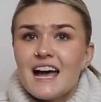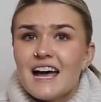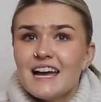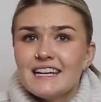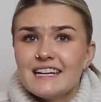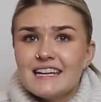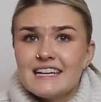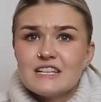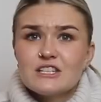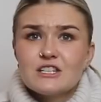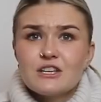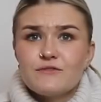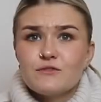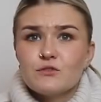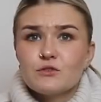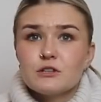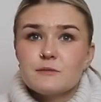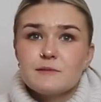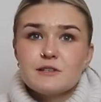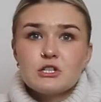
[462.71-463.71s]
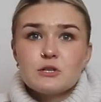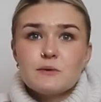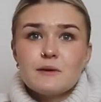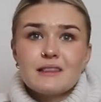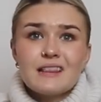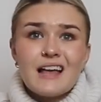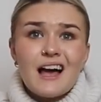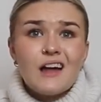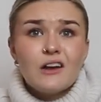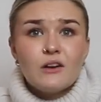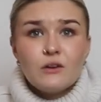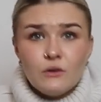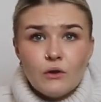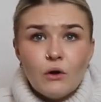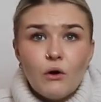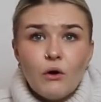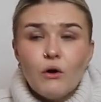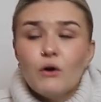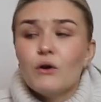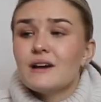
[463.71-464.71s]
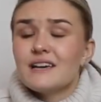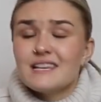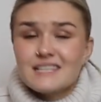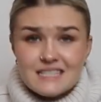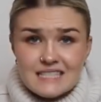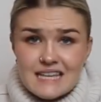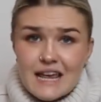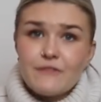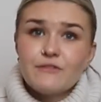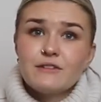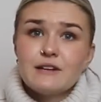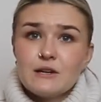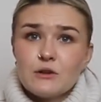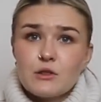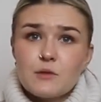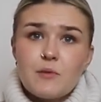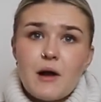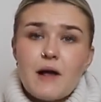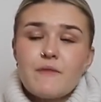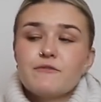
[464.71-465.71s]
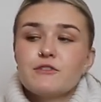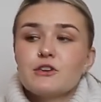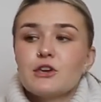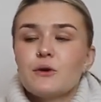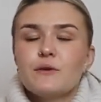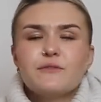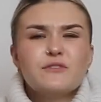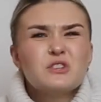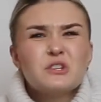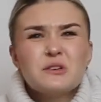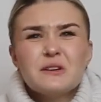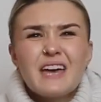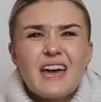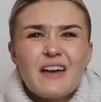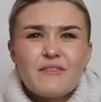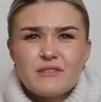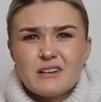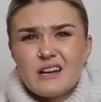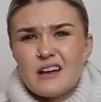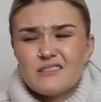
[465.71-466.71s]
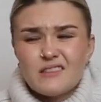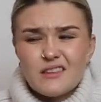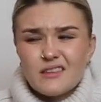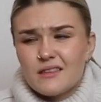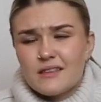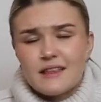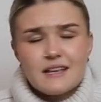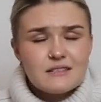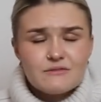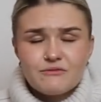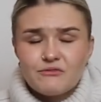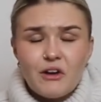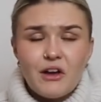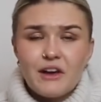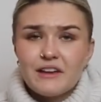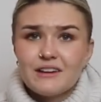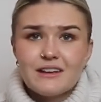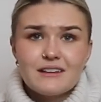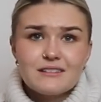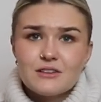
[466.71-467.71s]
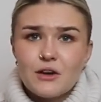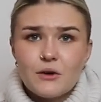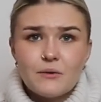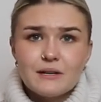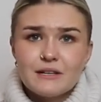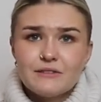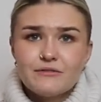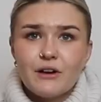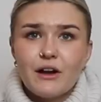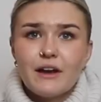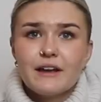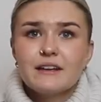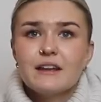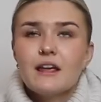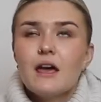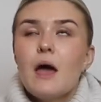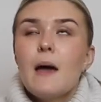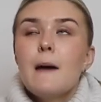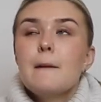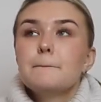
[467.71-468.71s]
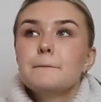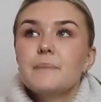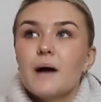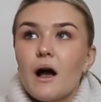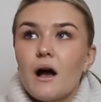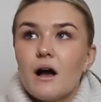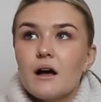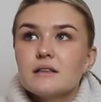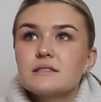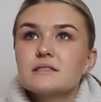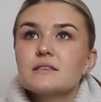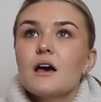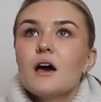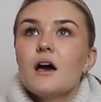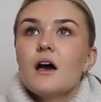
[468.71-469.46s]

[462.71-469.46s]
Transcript: At least if you're going to be doing that a lot, it's definitely not the pram for you. If you're doing it every now and then that's fine, like totally fine. But